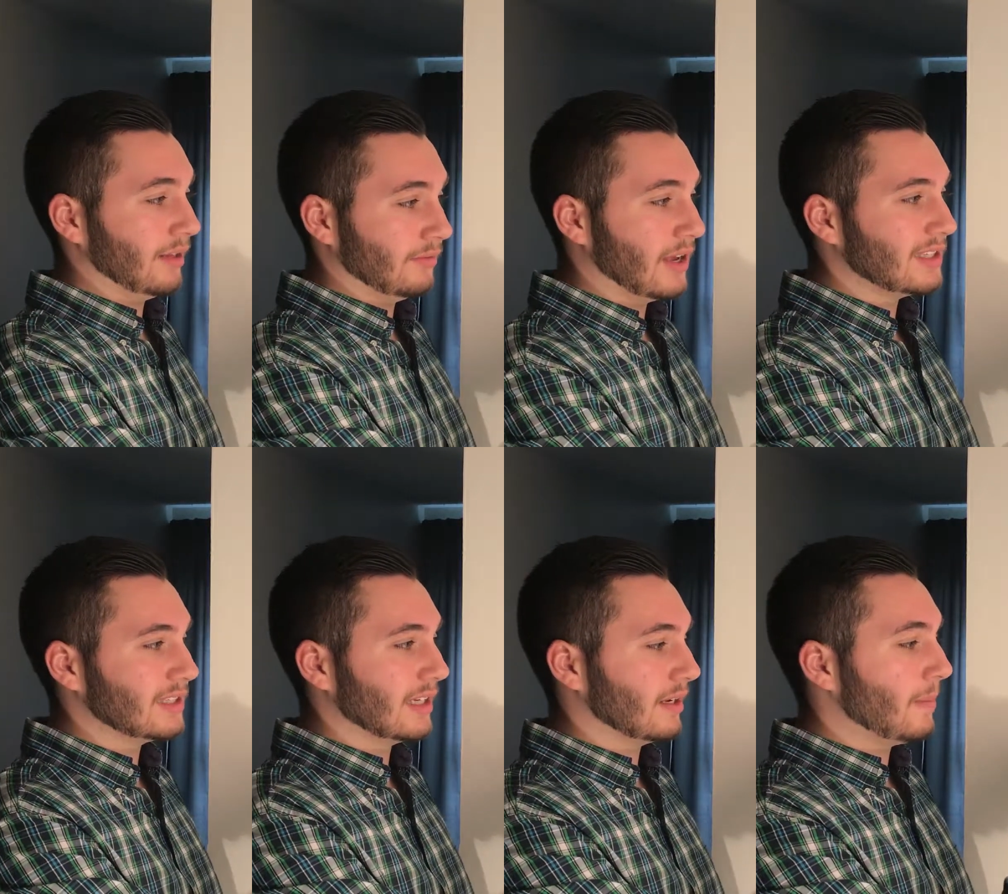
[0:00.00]

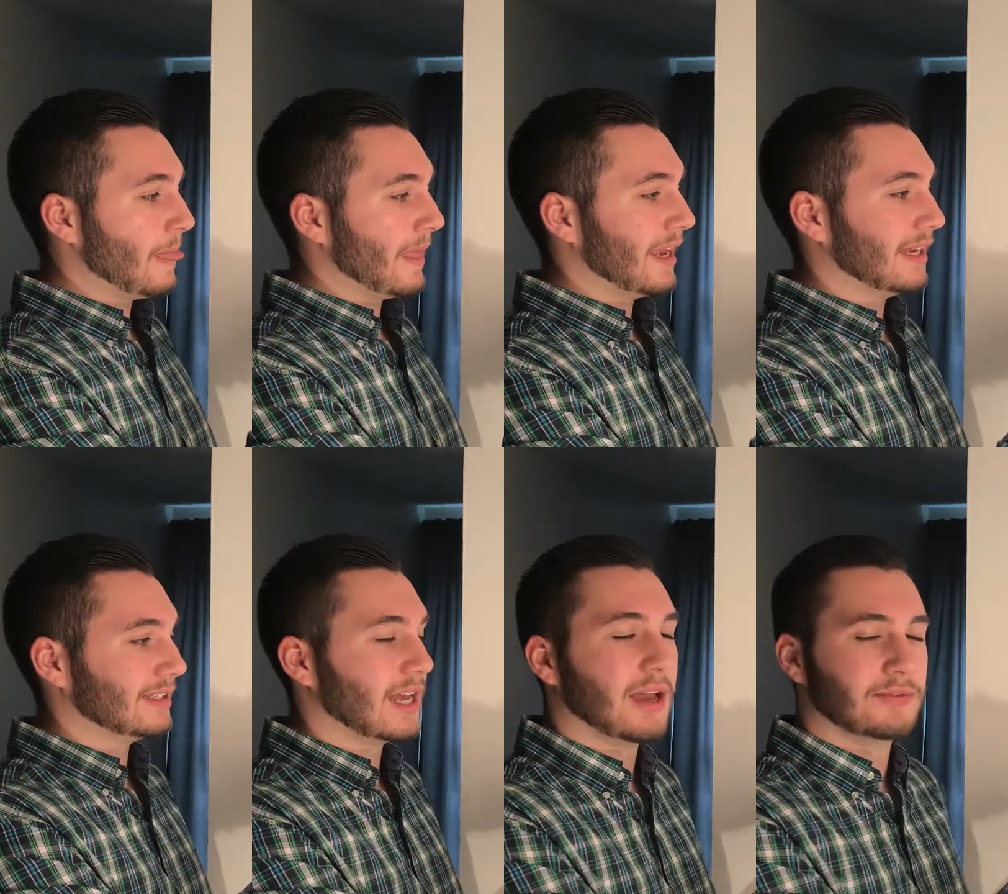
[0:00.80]
investing and
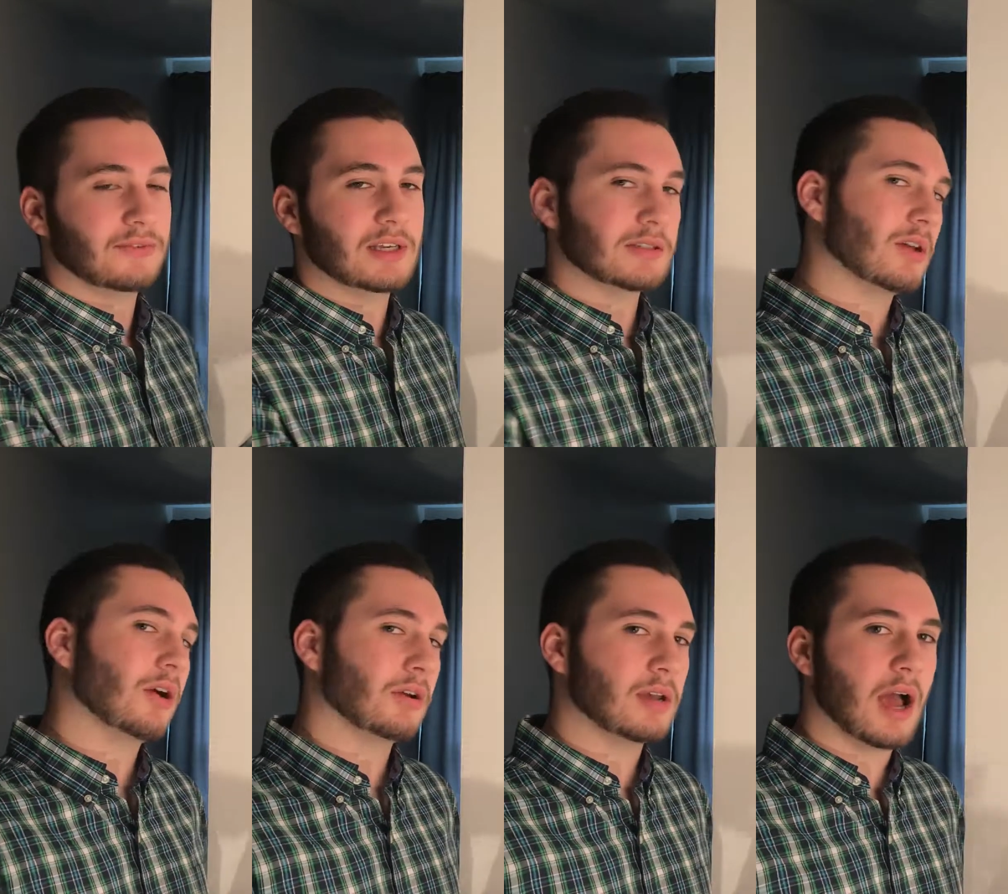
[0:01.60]
its high fees
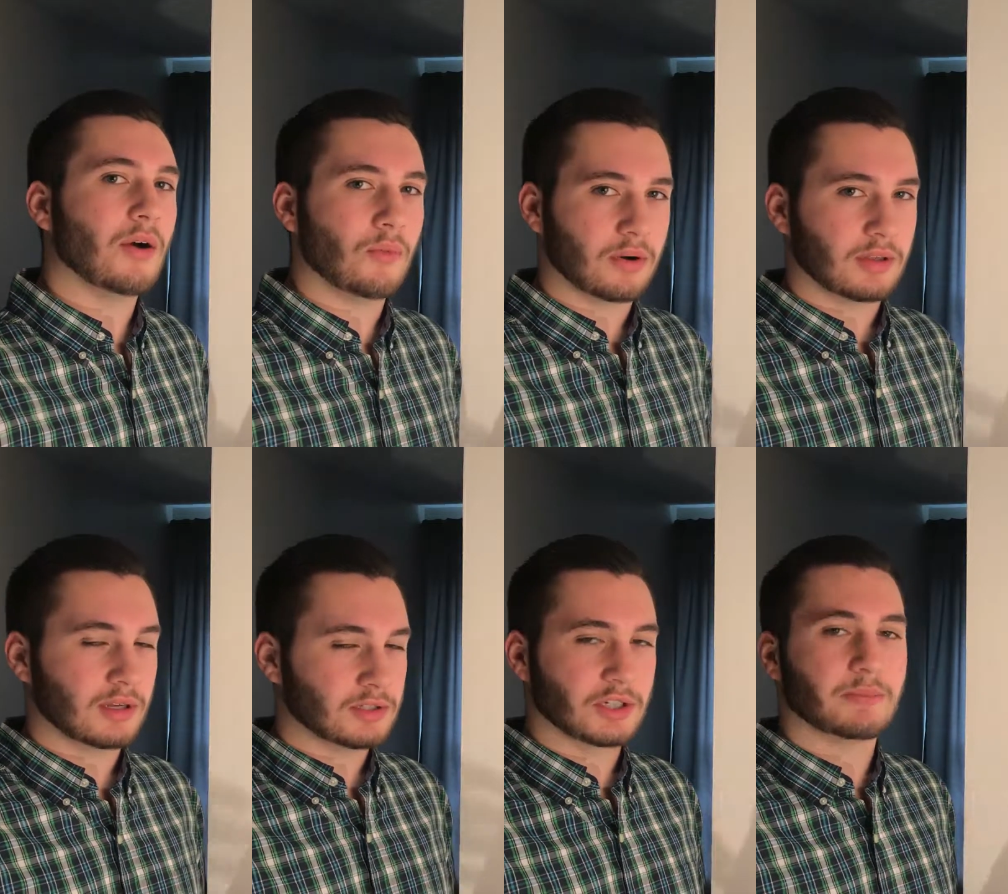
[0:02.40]
are not worth
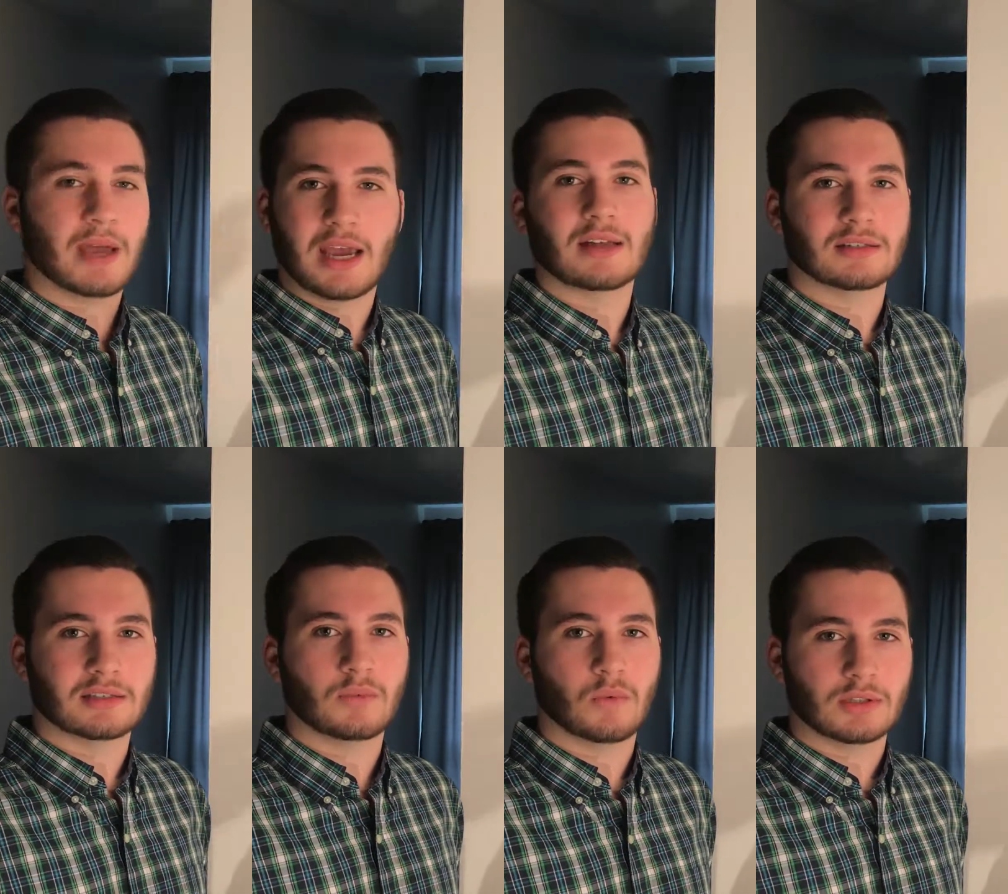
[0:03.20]
it because you're paying
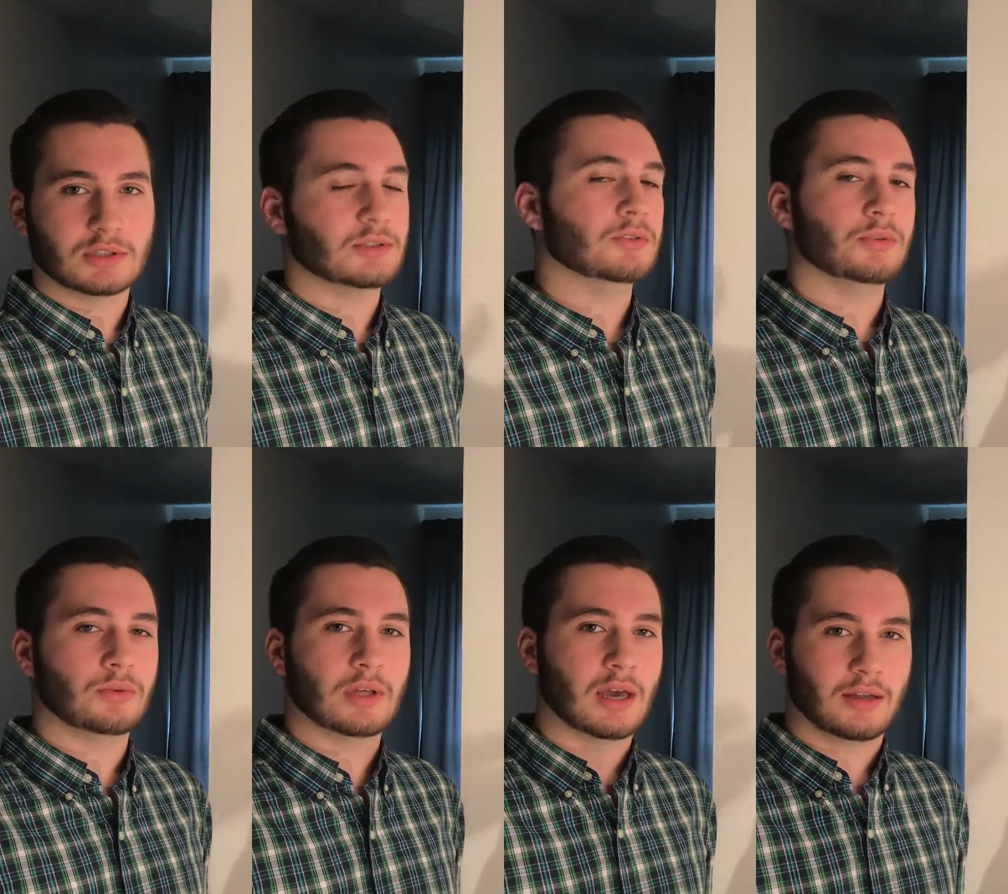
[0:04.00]
someone to
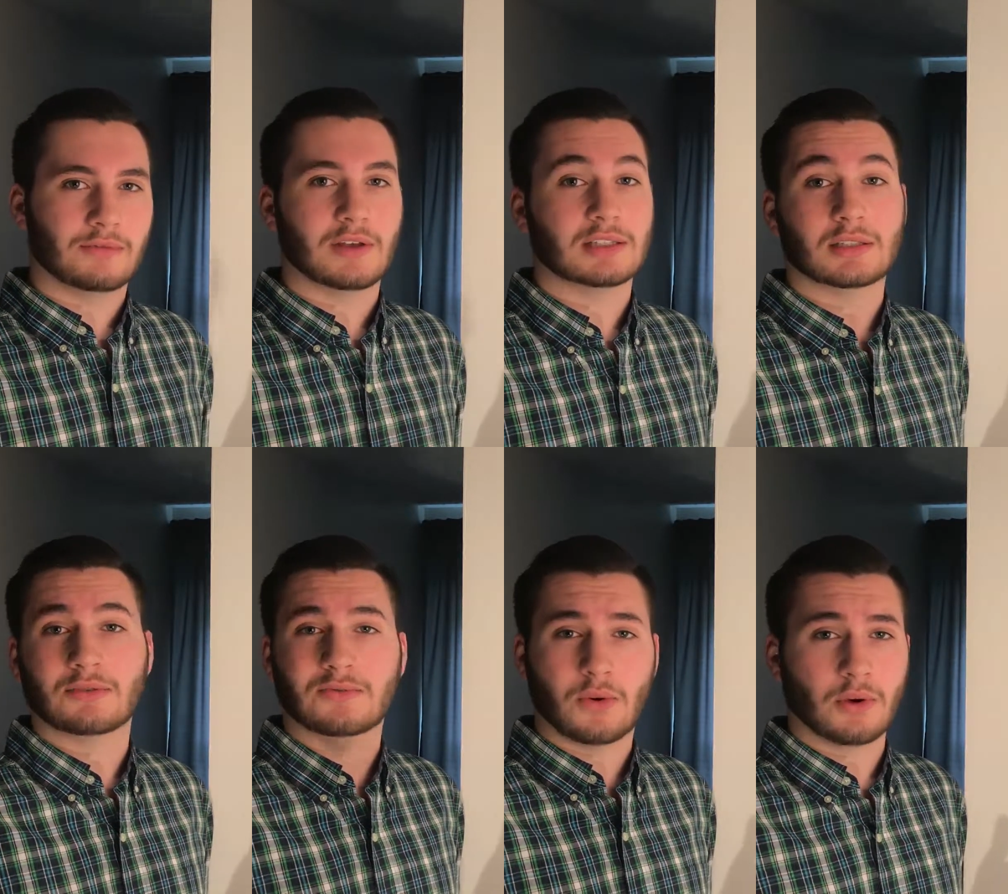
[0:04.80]
do that
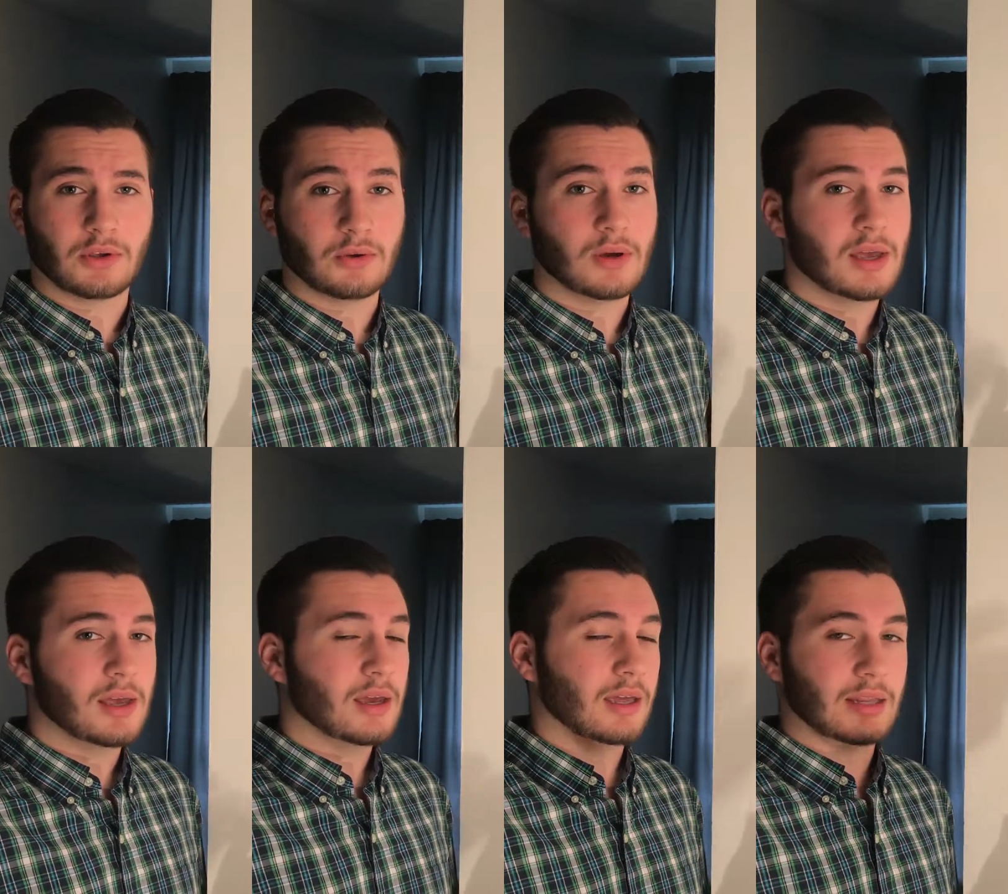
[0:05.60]
investing for you,
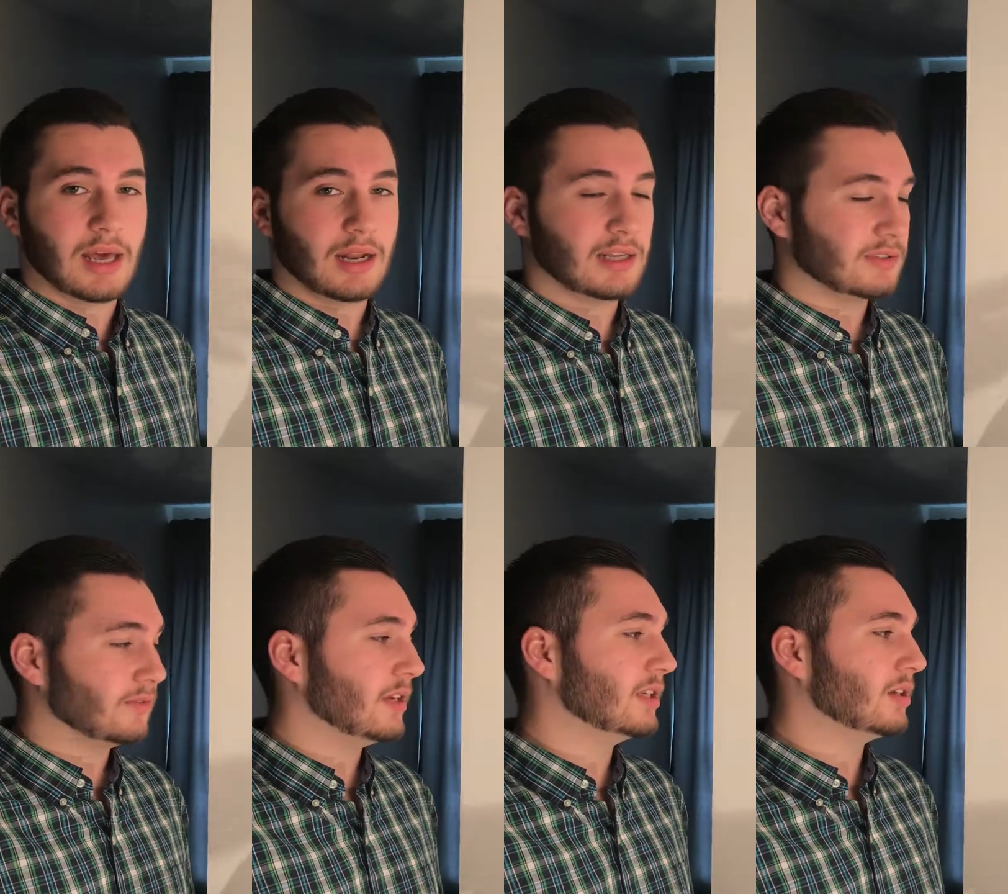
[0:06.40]
and that has
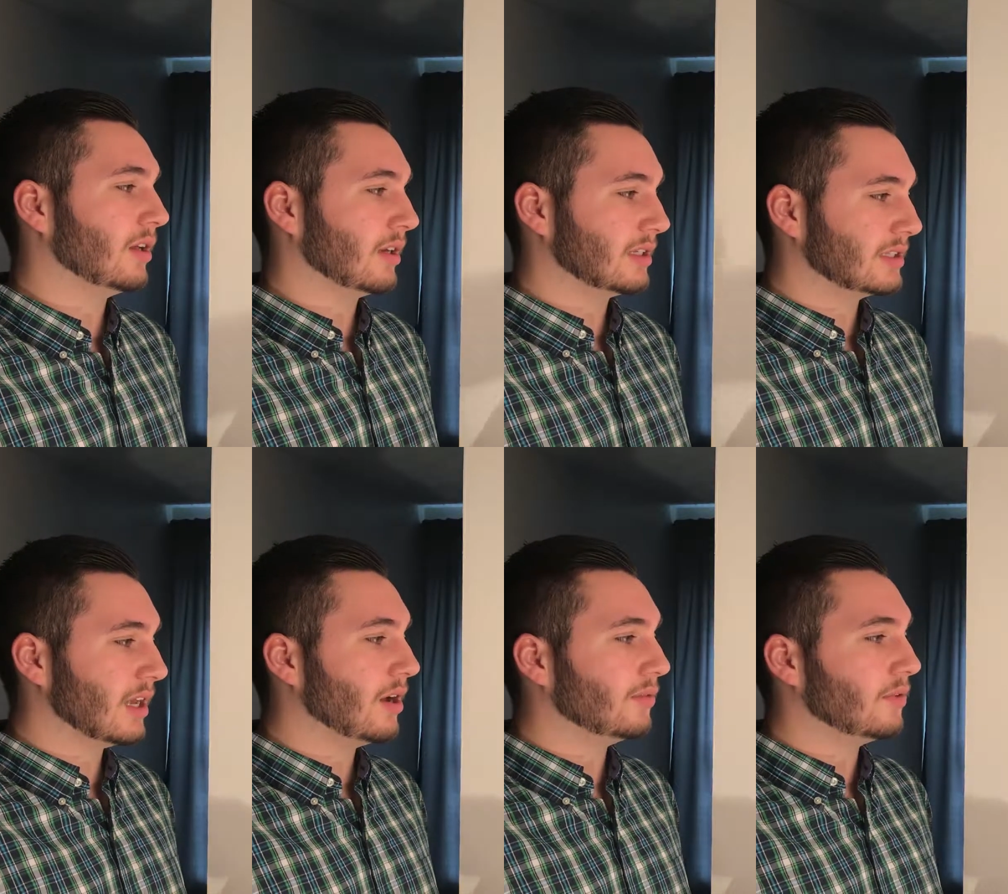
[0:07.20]
fees all in
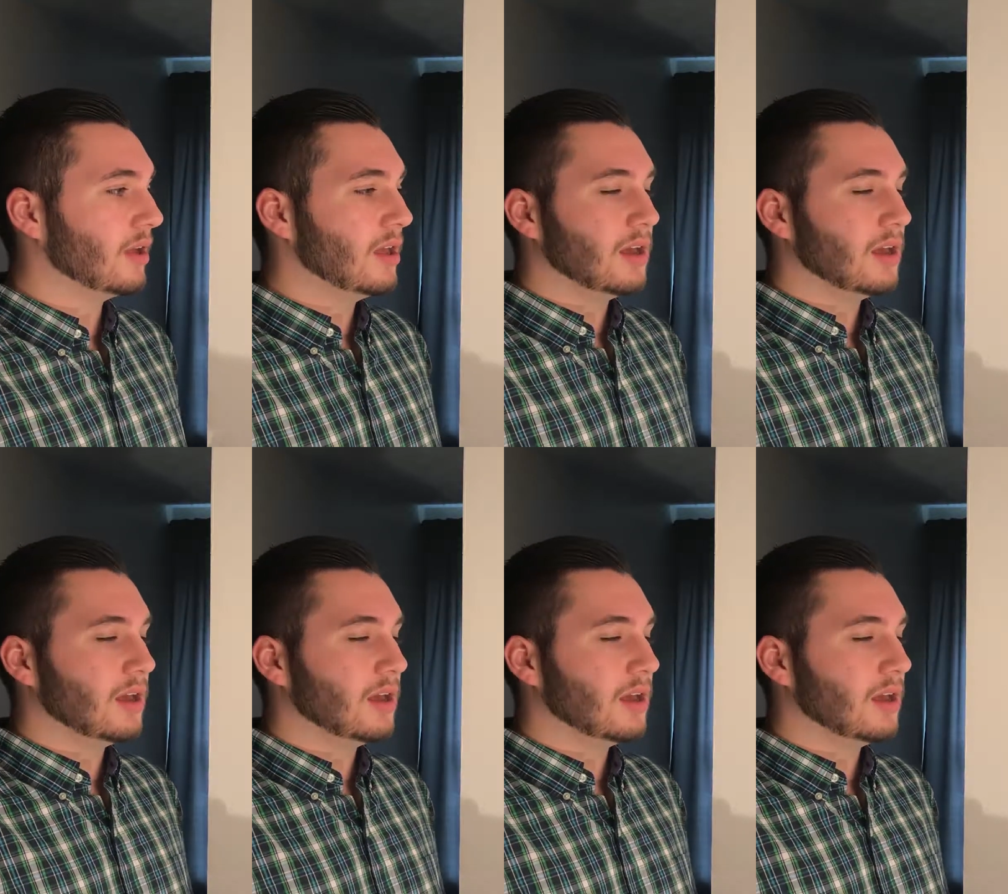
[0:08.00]
itself.